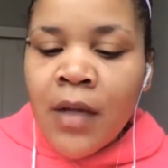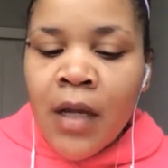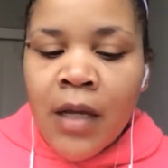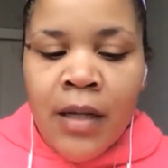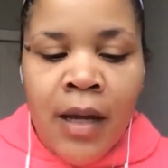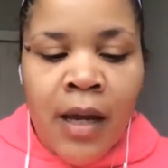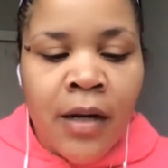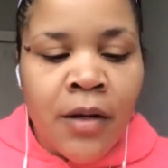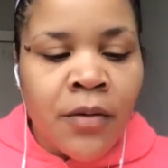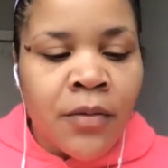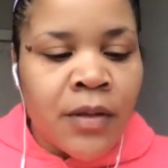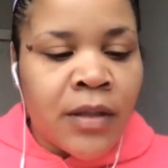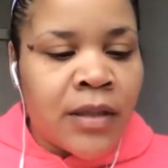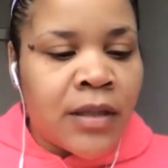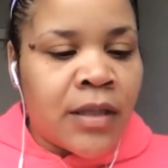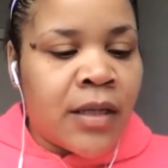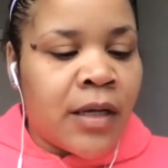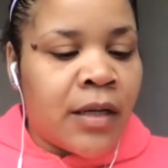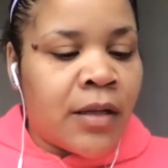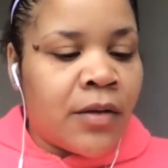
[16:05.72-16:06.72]
not only
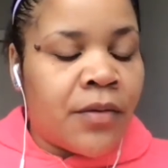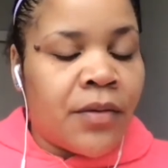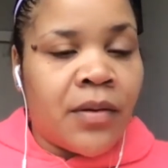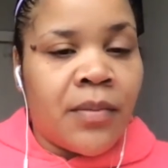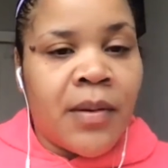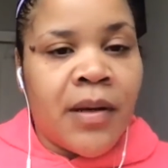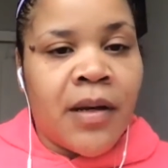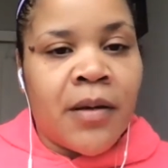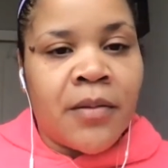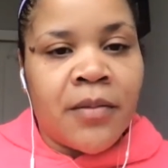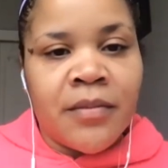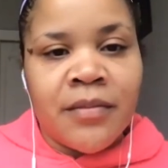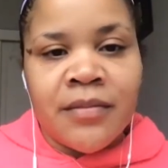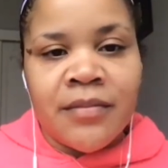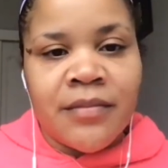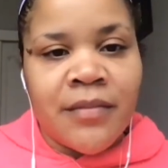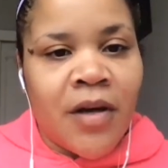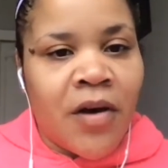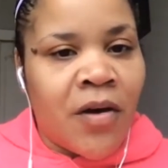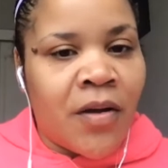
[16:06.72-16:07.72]
did they learn about
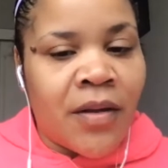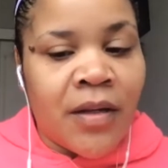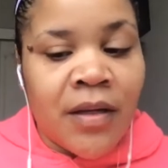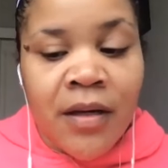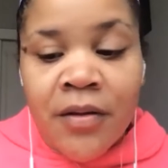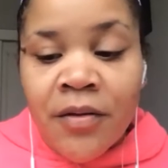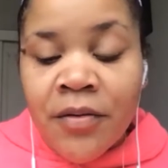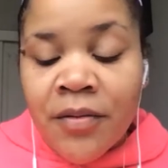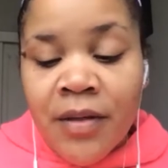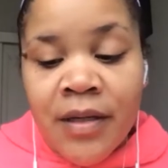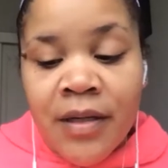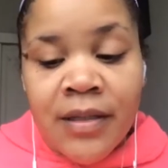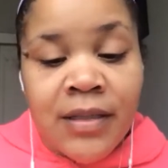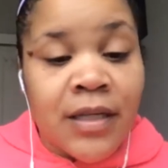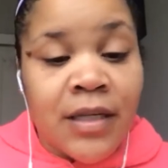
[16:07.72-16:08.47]
all the other things,